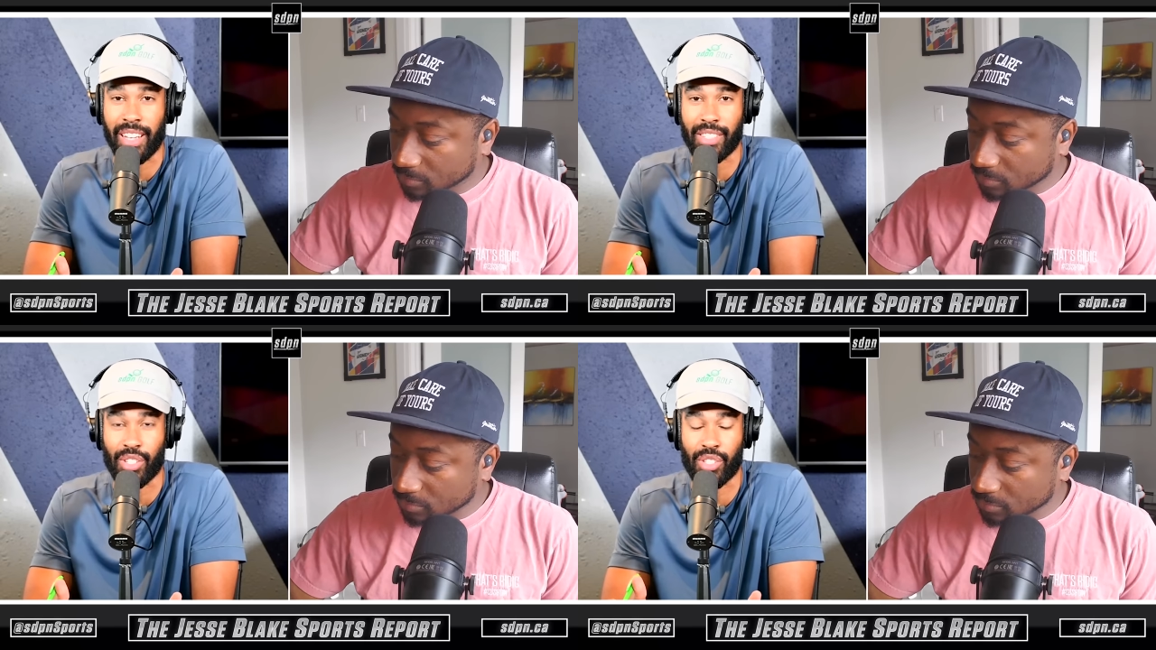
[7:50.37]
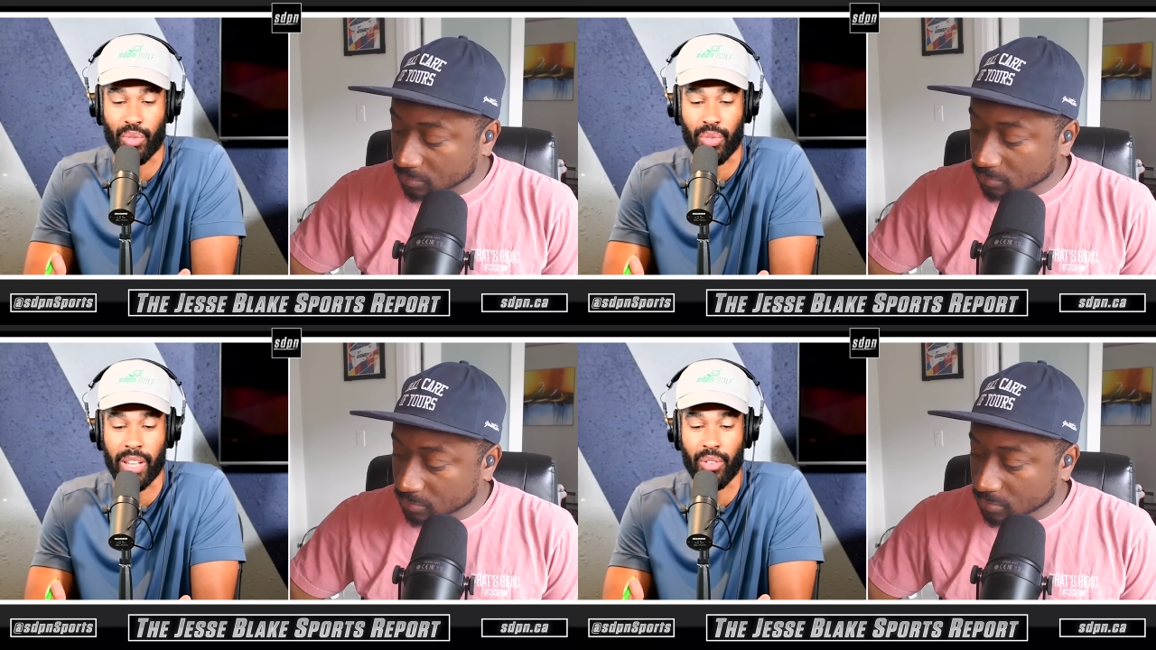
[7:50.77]
Speaker 1: it's a
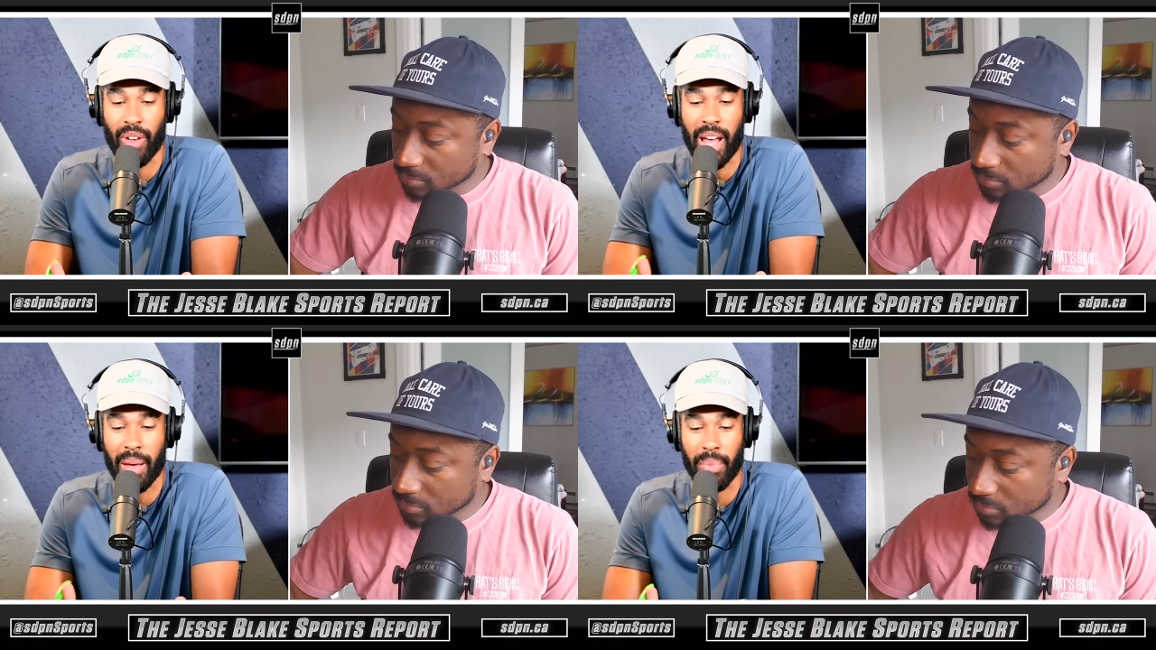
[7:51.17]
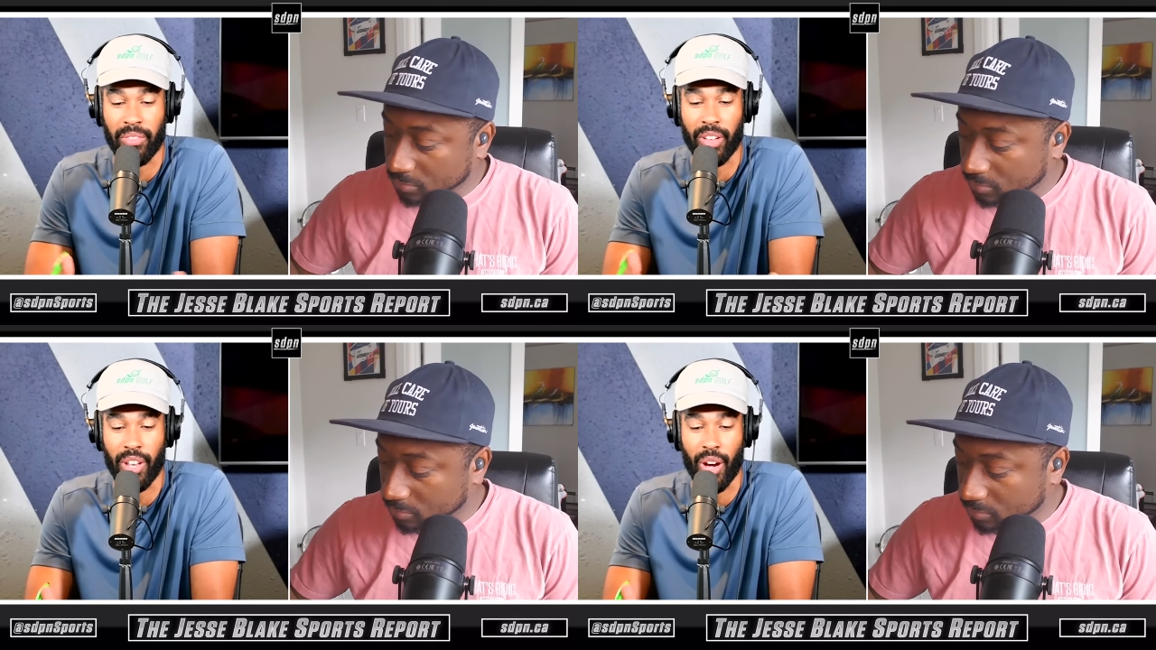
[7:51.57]
screen grab
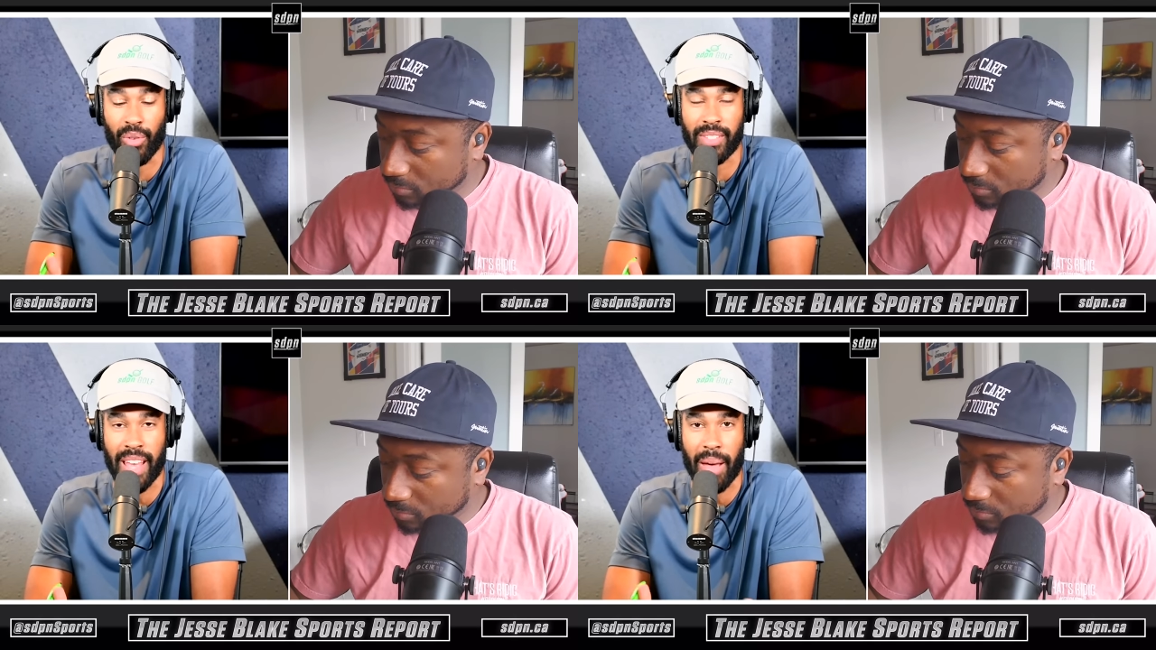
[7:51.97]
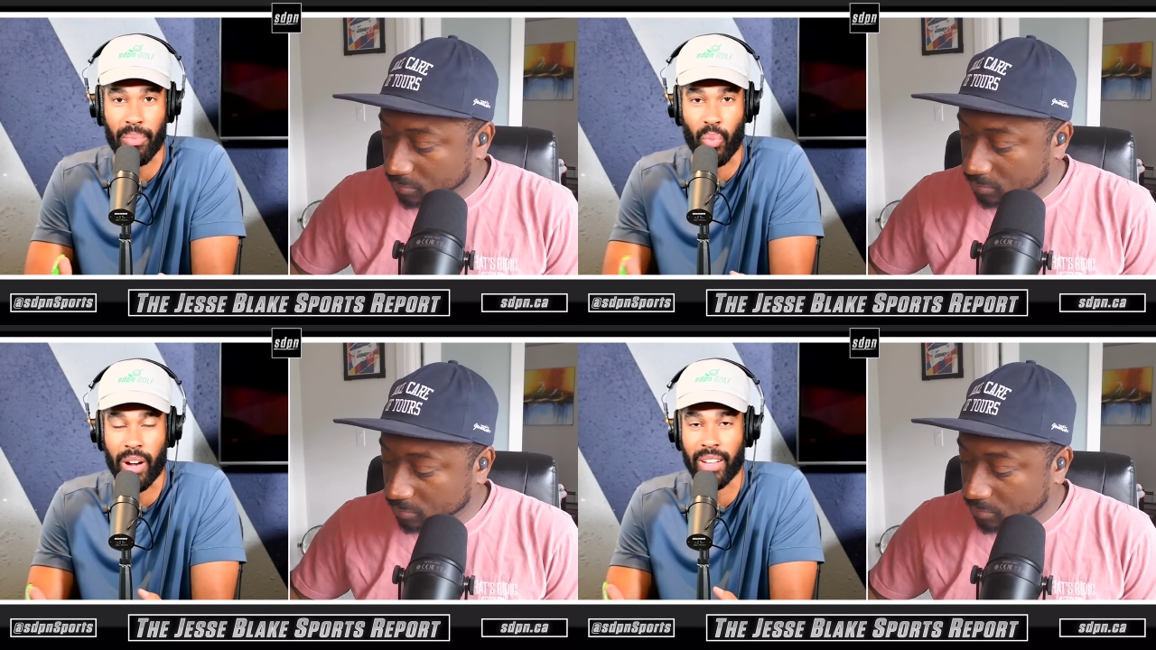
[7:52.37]
of a notes
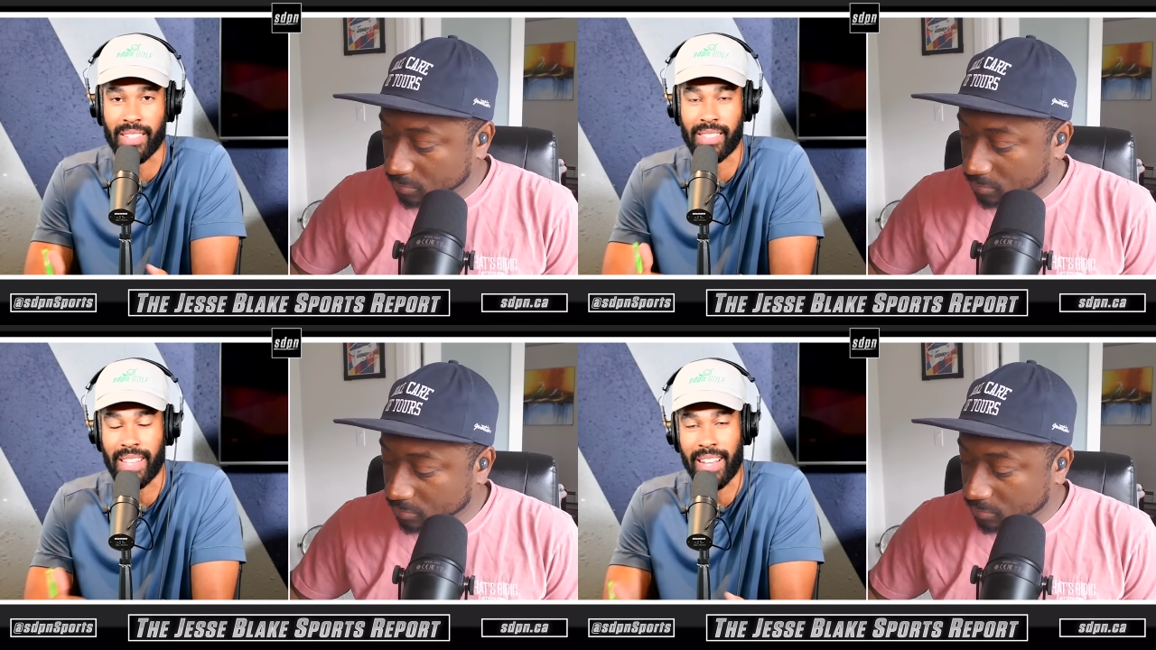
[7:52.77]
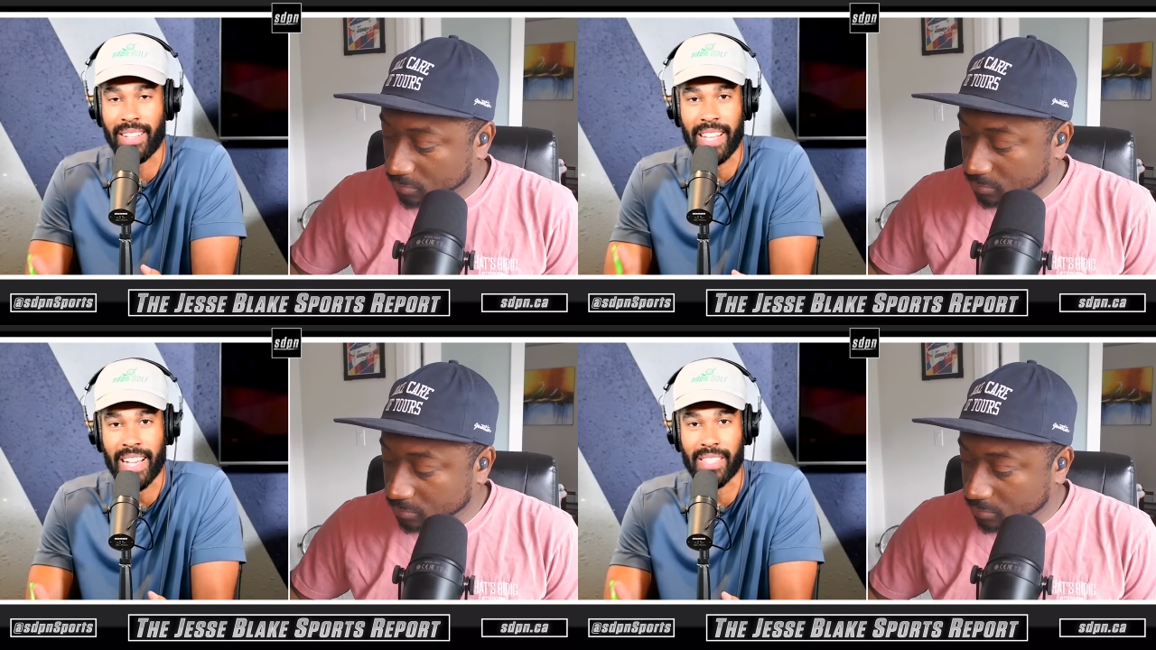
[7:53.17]
app where he sent
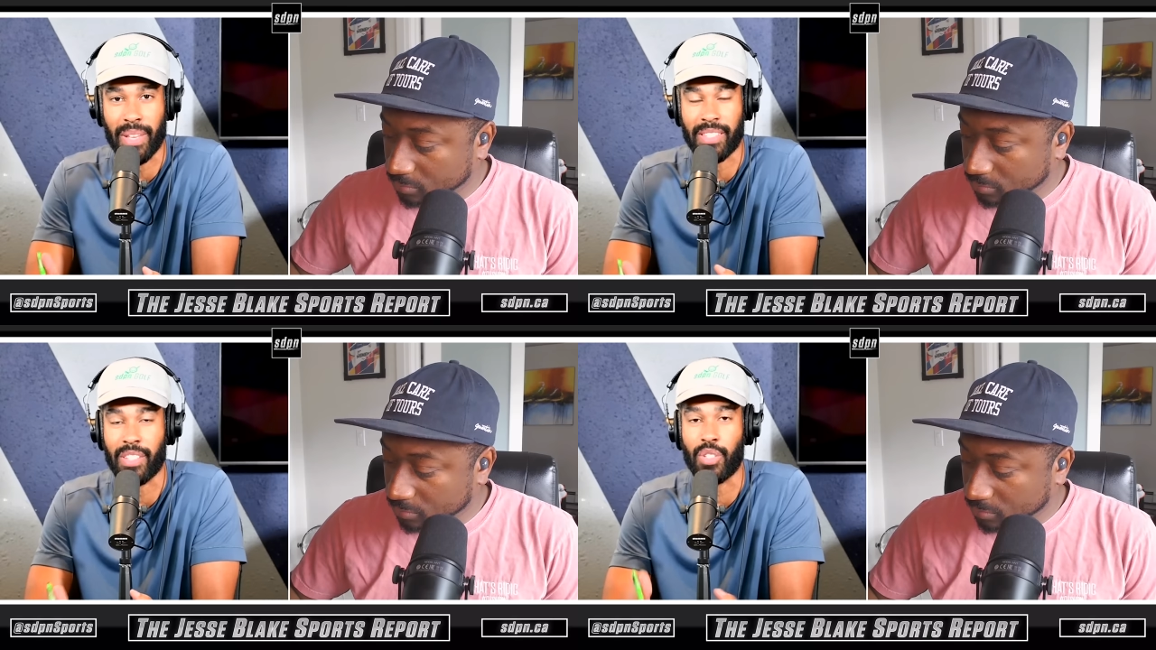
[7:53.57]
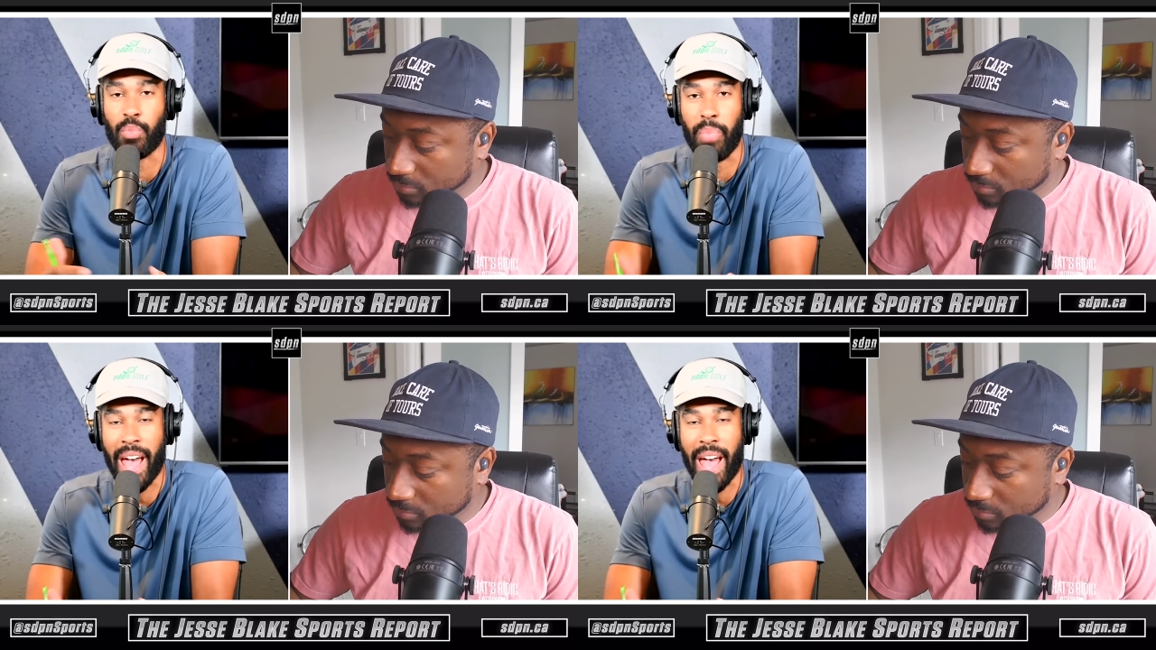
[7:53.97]
a text message